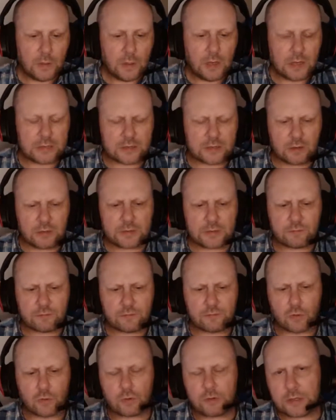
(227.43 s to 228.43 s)
had kind
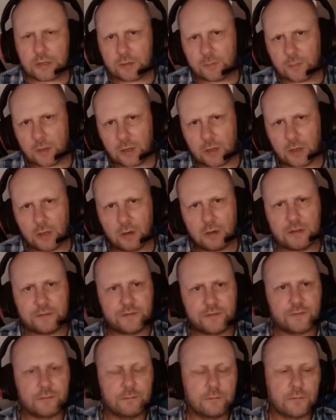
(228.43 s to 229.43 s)
of ruined my
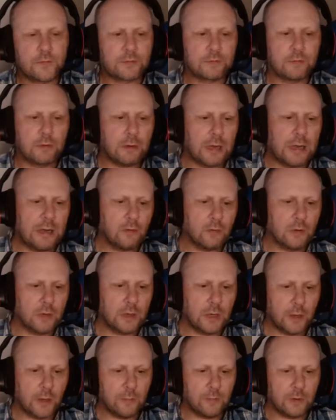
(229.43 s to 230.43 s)
life throughout
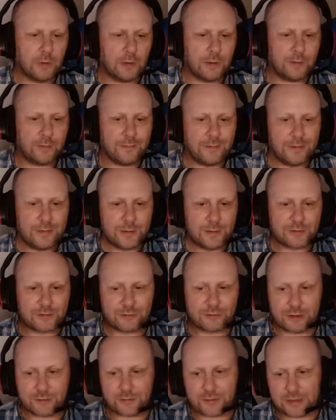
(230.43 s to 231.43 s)

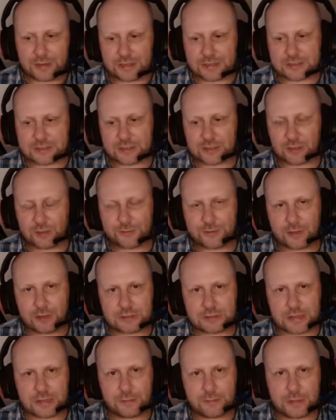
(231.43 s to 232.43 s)
throughout the last God
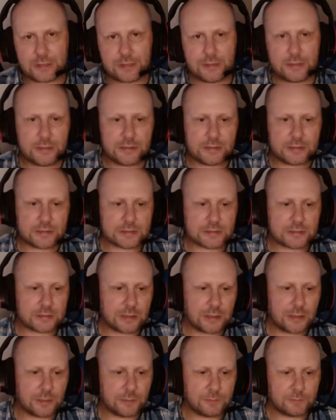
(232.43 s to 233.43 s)
knows how many years.
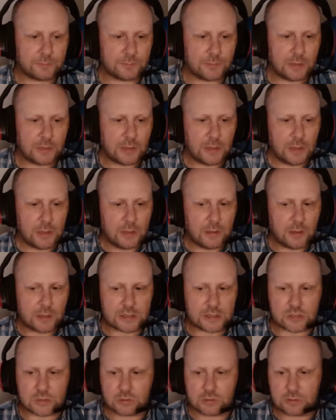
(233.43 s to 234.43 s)
I
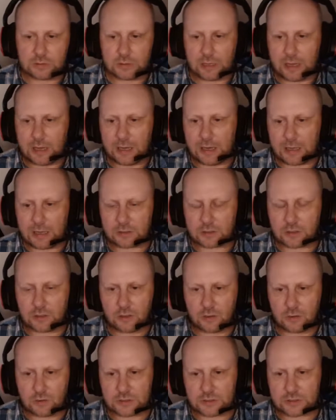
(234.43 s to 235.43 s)
saw
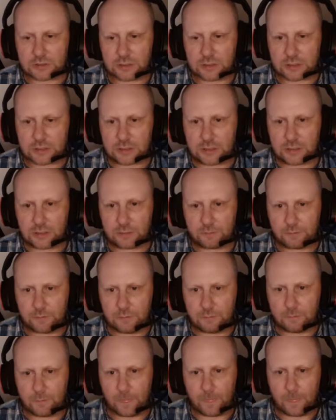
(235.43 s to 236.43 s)
alcohol as like
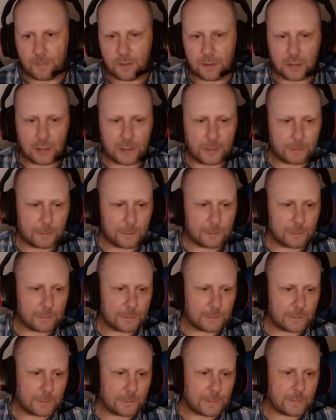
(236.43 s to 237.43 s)
um,
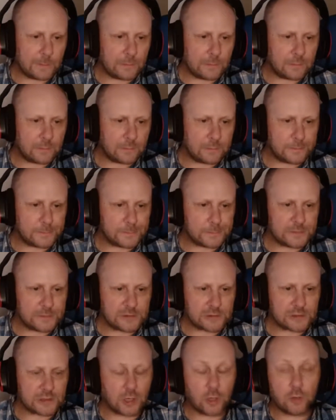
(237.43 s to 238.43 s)

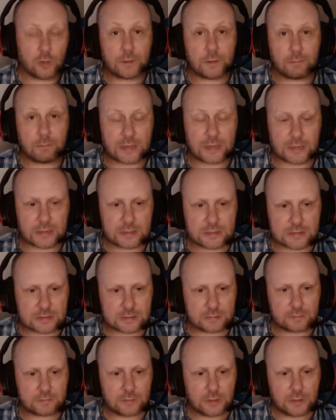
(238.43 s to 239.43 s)
a coping
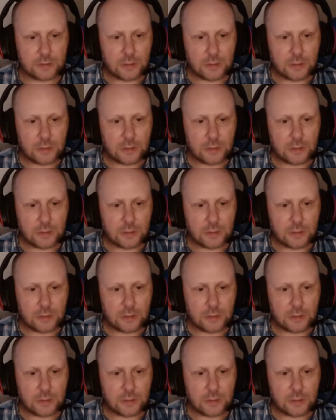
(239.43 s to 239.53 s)
mechanism,